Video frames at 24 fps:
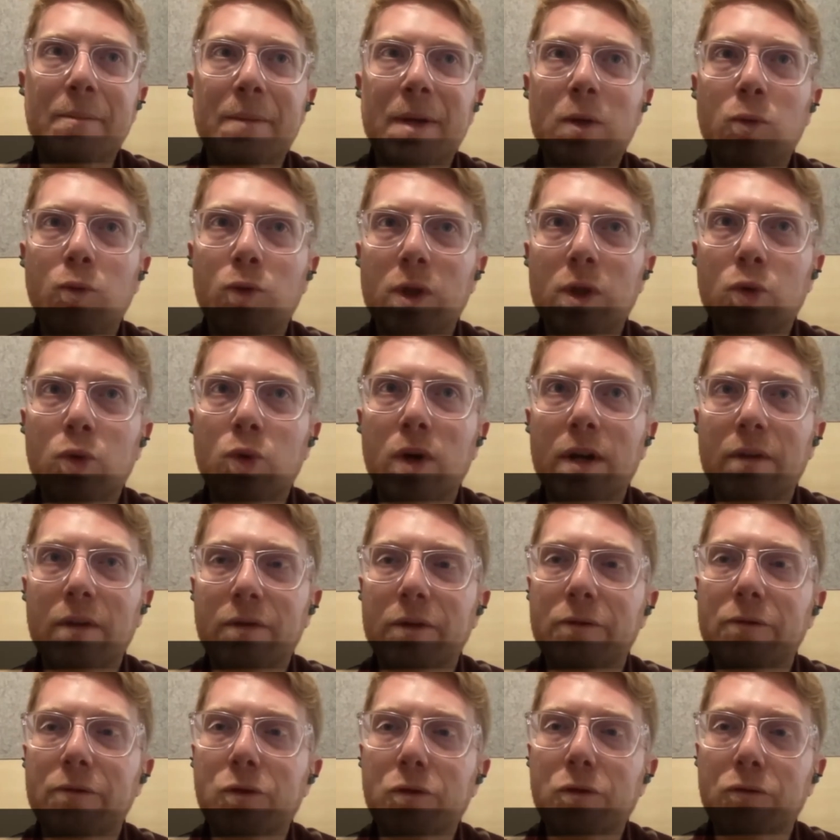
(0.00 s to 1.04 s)
I mean, we do have
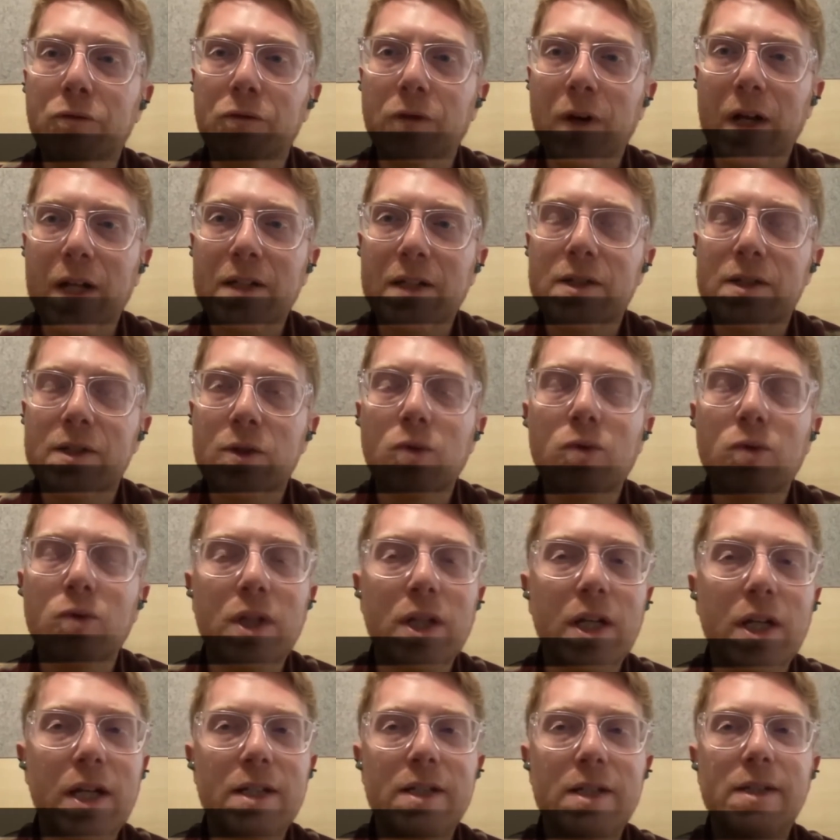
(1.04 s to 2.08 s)
a few funds
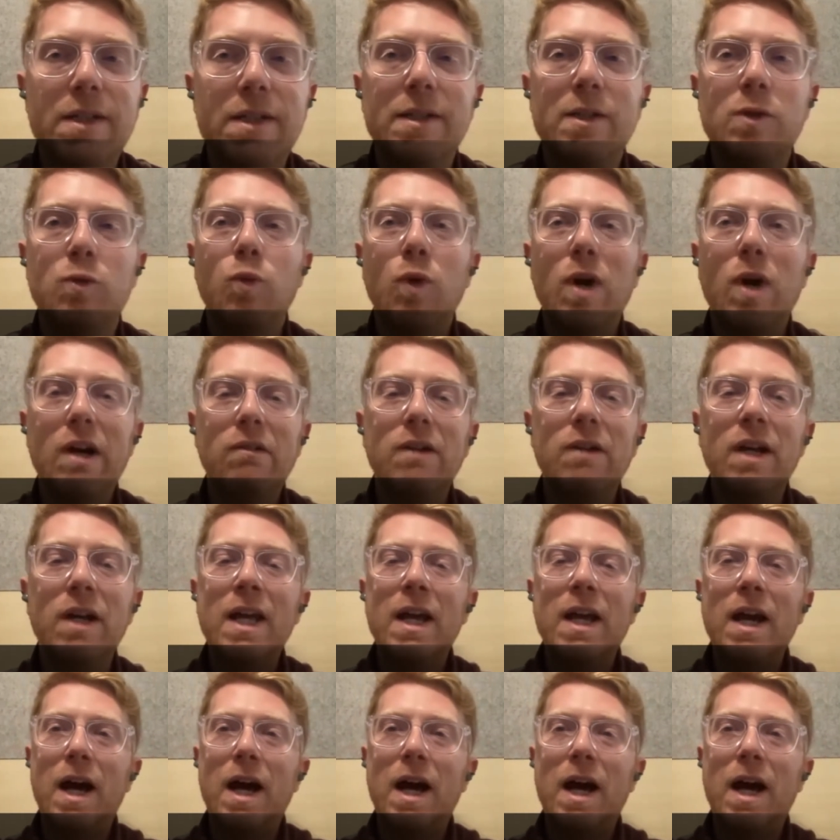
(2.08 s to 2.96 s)
using us as well,